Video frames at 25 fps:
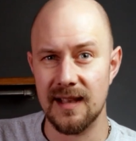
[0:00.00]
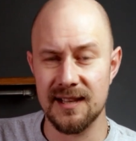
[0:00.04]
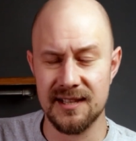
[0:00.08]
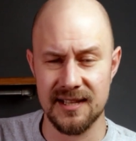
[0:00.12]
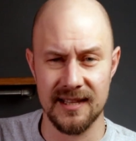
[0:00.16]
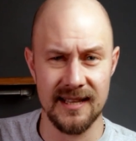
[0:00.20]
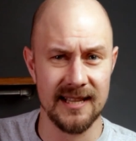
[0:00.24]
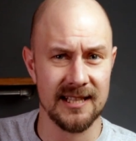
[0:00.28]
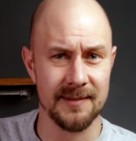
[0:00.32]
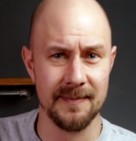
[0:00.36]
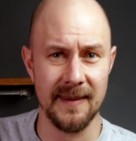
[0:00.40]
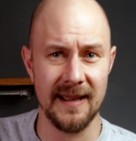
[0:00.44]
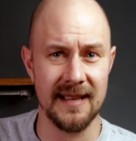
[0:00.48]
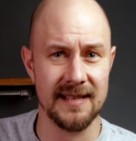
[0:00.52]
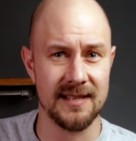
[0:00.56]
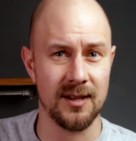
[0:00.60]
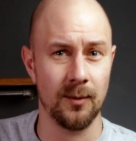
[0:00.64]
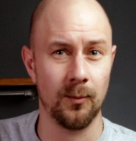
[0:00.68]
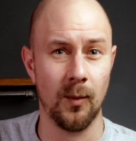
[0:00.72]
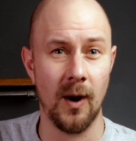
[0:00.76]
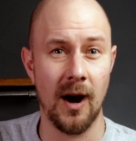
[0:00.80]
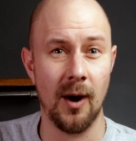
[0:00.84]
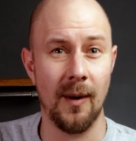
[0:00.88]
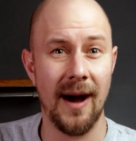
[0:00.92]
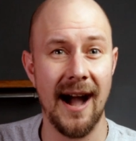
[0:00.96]
So this means
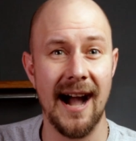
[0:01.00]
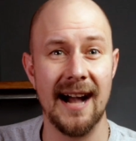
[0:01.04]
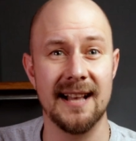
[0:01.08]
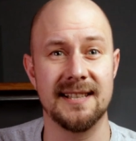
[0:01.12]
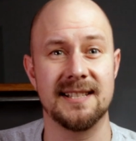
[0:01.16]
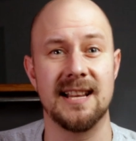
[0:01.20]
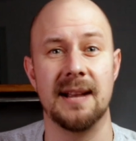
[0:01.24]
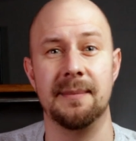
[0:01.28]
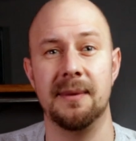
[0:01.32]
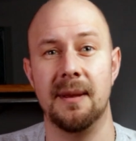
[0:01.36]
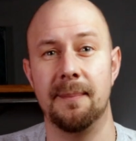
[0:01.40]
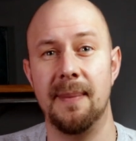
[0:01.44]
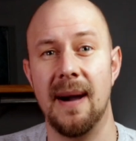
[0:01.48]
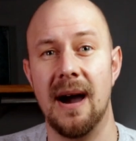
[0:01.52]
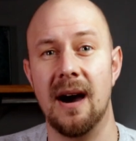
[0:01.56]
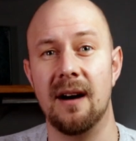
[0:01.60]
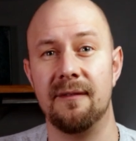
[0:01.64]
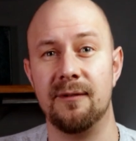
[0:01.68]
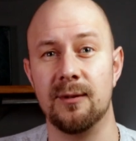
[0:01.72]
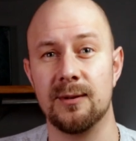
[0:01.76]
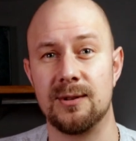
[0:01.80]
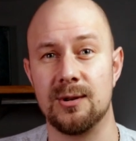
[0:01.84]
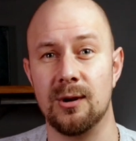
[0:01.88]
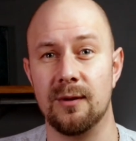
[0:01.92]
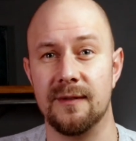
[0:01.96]
that while has can be a
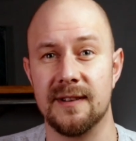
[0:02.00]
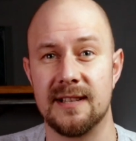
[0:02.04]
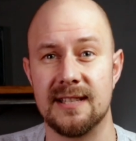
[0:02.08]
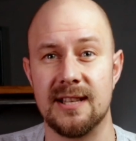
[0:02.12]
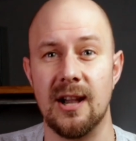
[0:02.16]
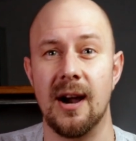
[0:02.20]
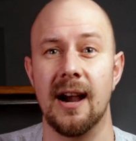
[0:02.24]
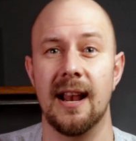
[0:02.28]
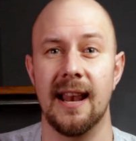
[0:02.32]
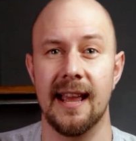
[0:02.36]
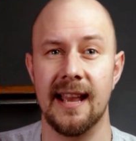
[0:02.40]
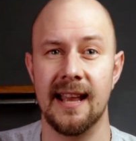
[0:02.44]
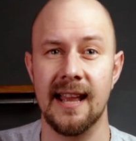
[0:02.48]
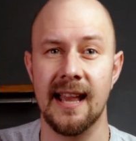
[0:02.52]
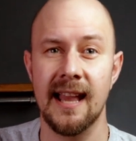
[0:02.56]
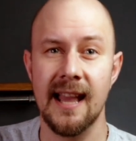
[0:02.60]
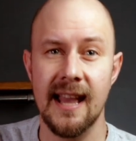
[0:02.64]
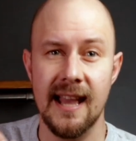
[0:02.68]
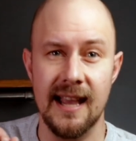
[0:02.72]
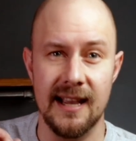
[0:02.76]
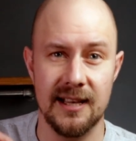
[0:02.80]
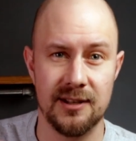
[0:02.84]
powerful tool for styling,